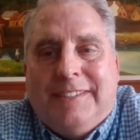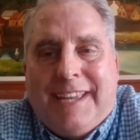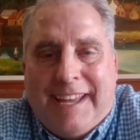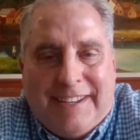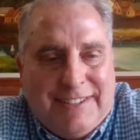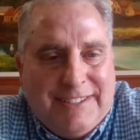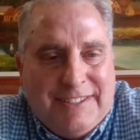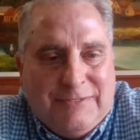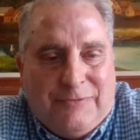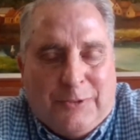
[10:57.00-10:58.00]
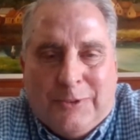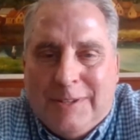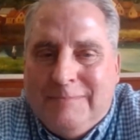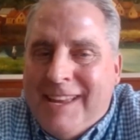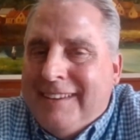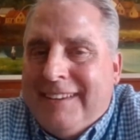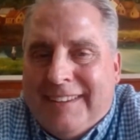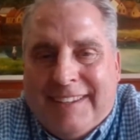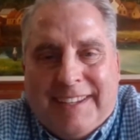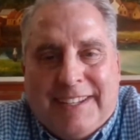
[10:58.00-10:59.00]
Candidate Forum.
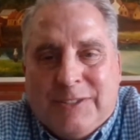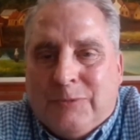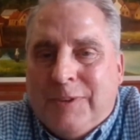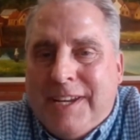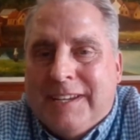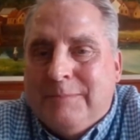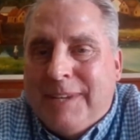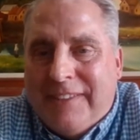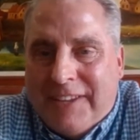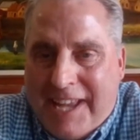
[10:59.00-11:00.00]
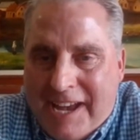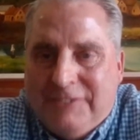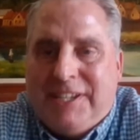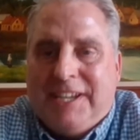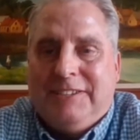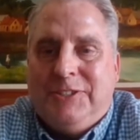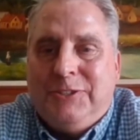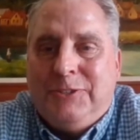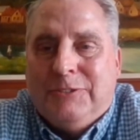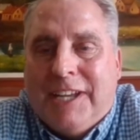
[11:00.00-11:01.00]
And as we begin the countdown
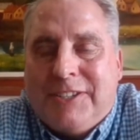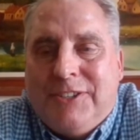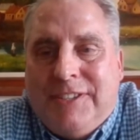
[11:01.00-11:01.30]
to Election